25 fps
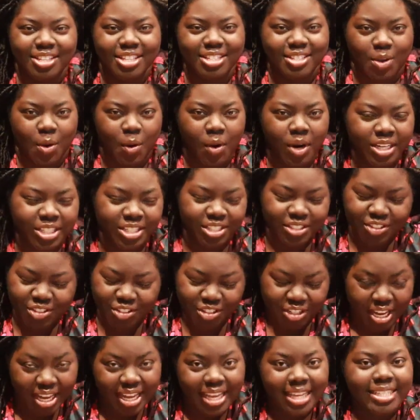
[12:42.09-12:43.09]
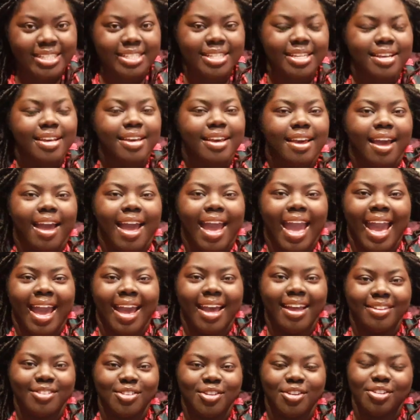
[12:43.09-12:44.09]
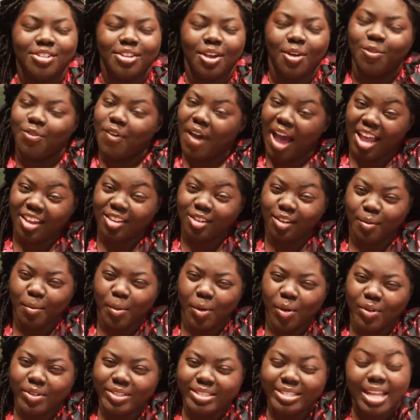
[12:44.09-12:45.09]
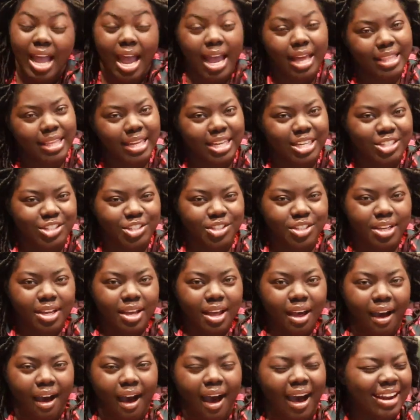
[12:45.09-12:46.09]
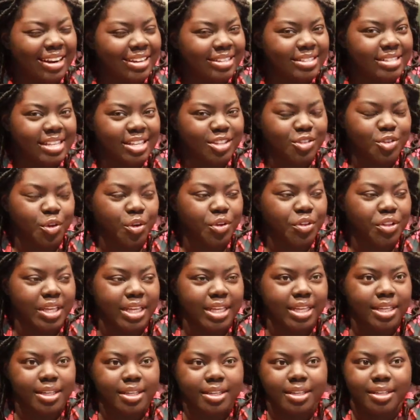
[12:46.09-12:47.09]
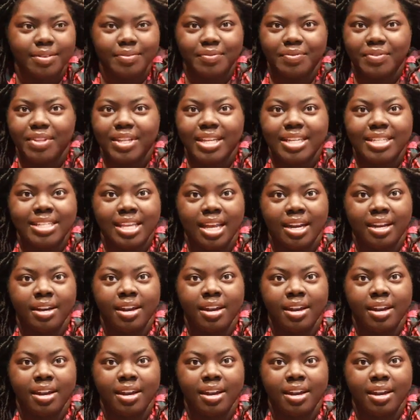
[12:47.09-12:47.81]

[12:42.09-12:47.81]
she's gorgeous and she's so fashionable, stylish, honestly, truly. Is that